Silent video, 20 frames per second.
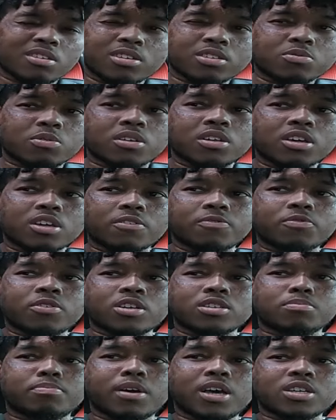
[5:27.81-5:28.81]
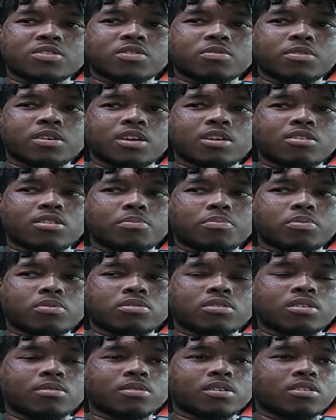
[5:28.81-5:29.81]
Just want to get a fresh batch when we get on the
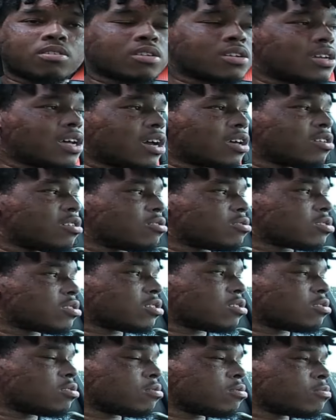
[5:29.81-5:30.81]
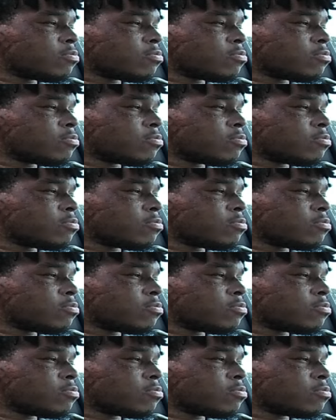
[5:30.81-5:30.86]
pull, on the dyno, so.